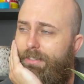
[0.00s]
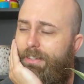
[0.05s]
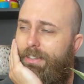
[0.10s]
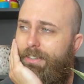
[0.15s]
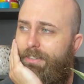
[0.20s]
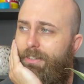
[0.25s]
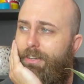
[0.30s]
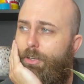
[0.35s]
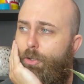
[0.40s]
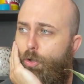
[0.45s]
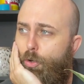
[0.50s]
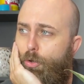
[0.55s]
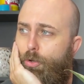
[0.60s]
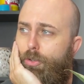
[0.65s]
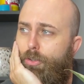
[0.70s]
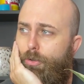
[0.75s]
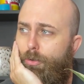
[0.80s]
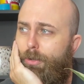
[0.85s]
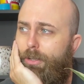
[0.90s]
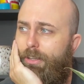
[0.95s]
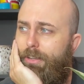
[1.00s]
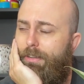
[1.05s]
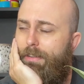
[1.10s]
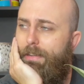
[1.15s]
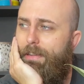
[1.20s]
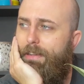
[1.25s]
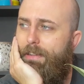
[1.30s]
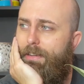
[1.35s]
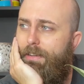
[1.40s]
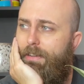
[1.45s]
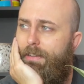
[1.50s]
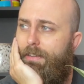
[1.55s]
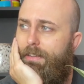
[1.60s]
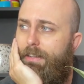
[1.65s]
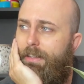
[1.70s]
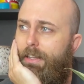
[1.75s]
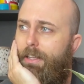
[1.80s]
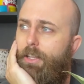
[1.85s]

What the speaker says: I guess I could do it in leca.